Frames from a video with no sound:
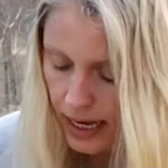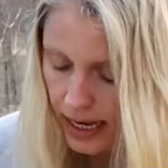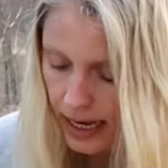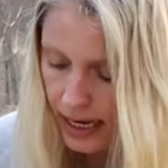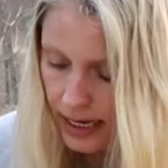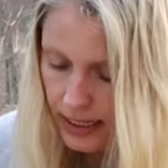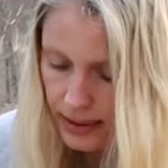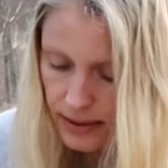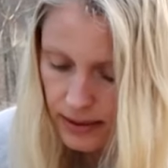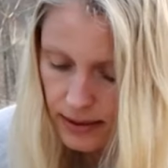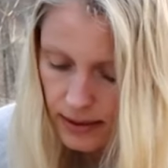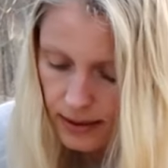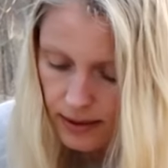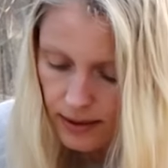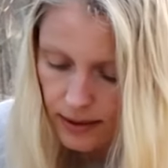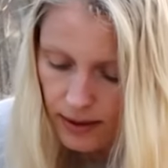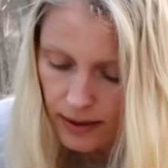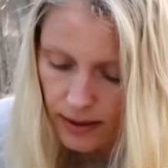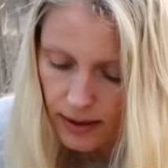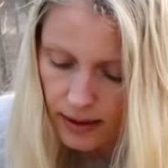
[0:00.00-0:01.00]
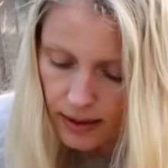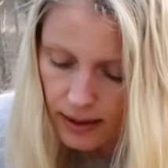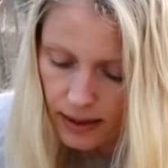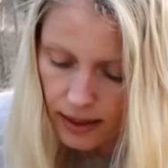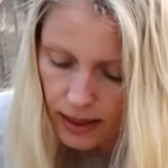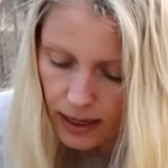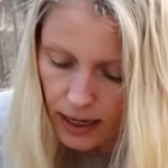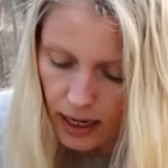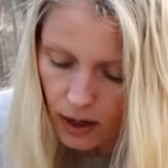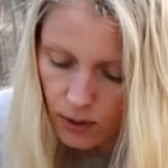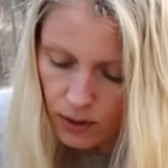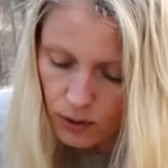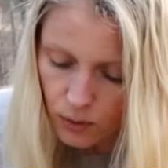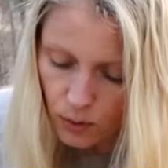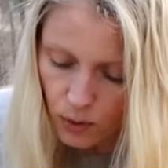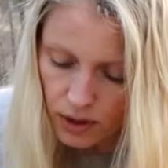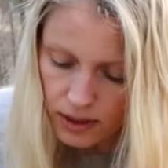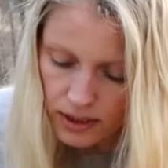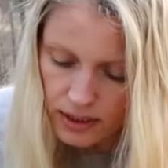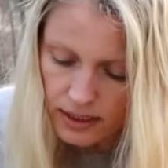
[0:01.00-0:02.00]
and how it
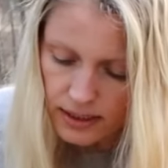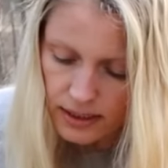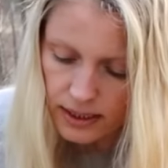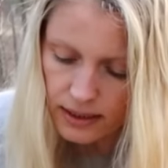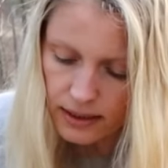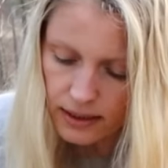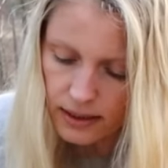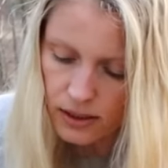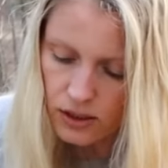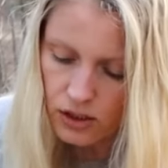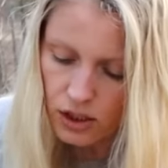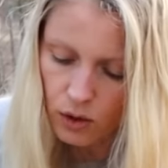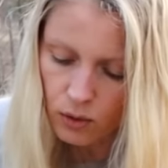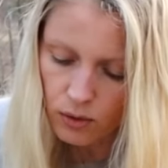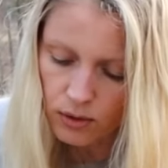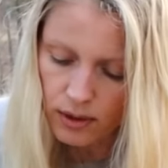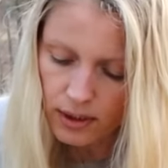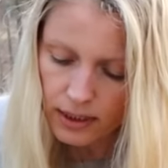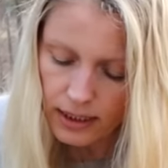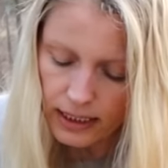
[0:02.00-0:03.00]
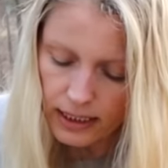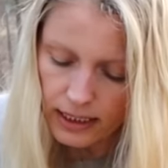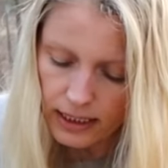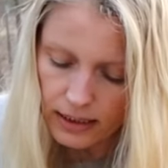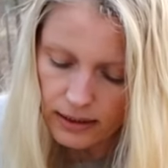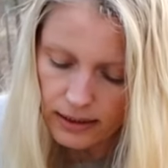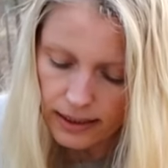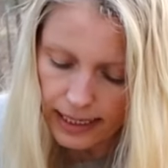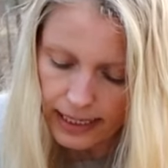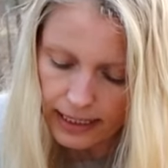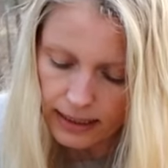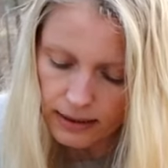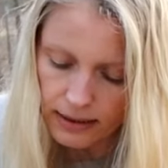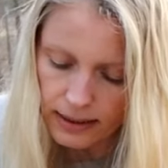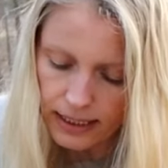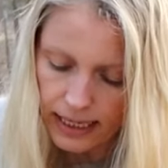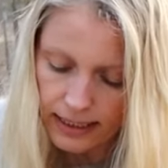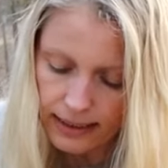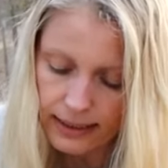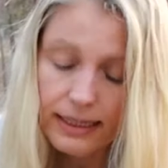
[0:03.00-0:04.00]
works is that this stone is
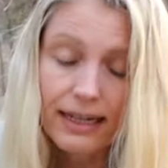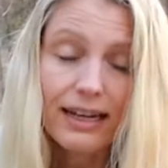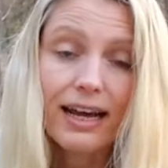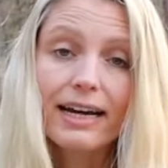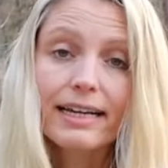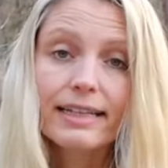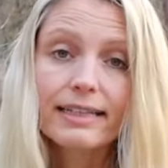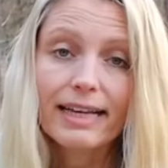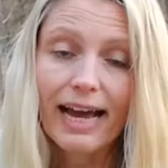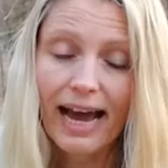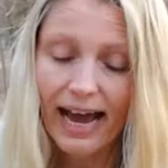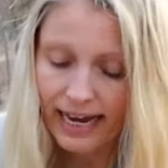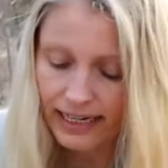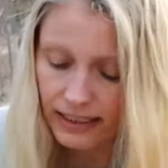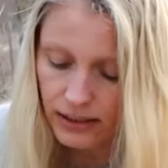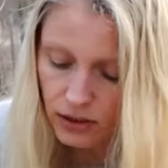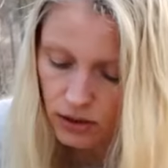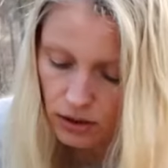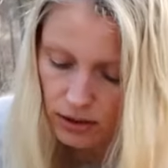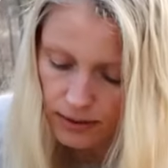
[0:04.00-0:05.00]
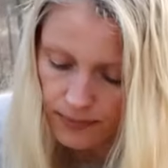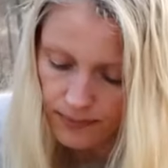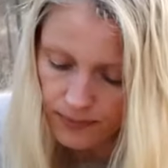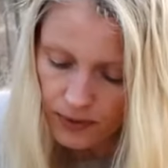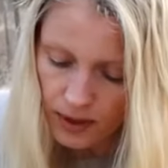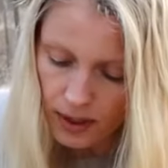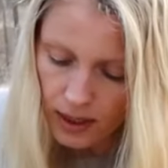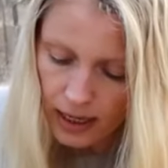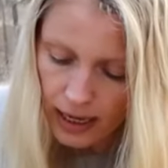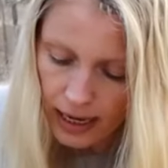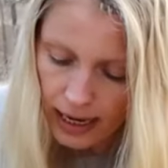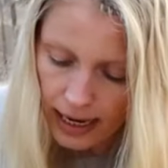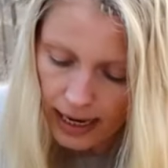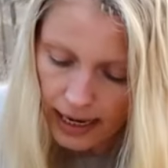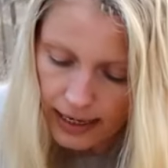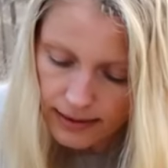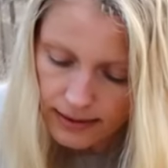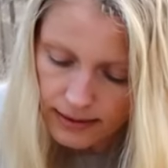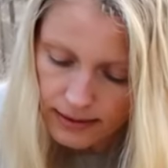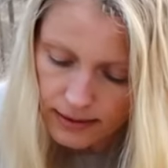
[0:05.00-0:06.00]
held at a light angle
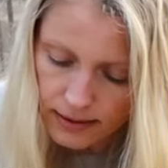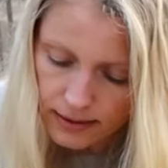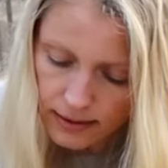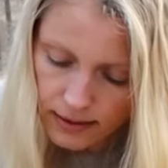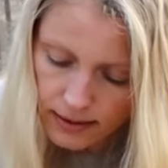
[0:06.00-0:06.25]
and